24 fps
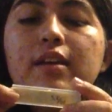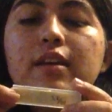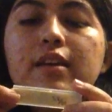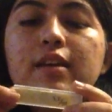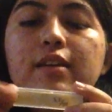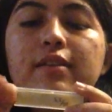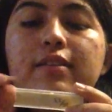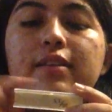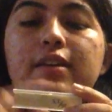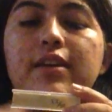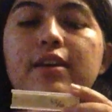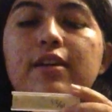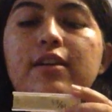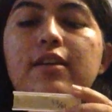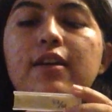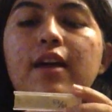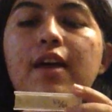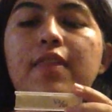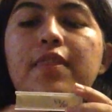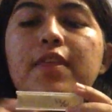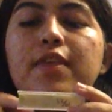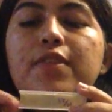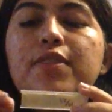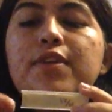is here
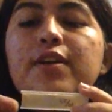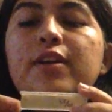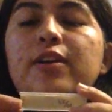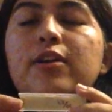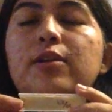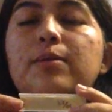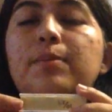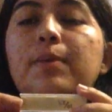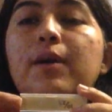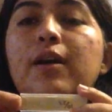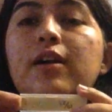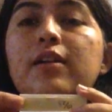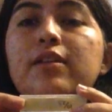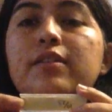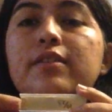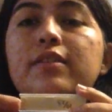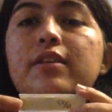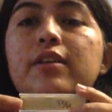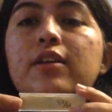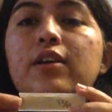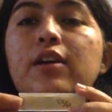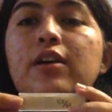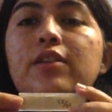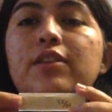and the thicker part is
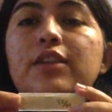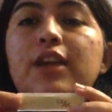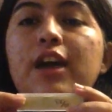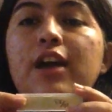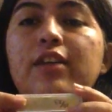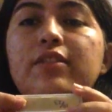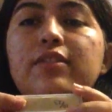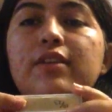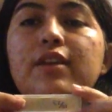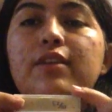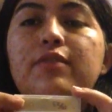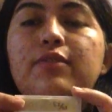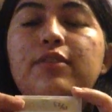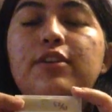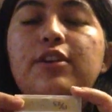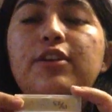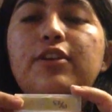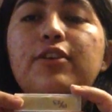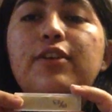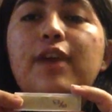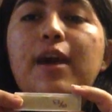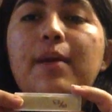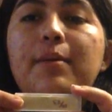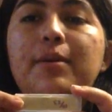here on the outside for you to
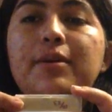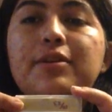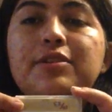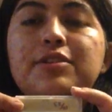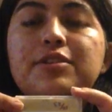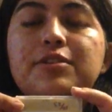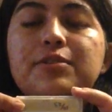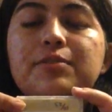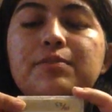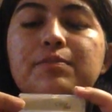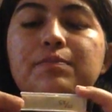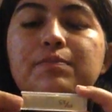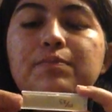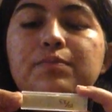grab onto.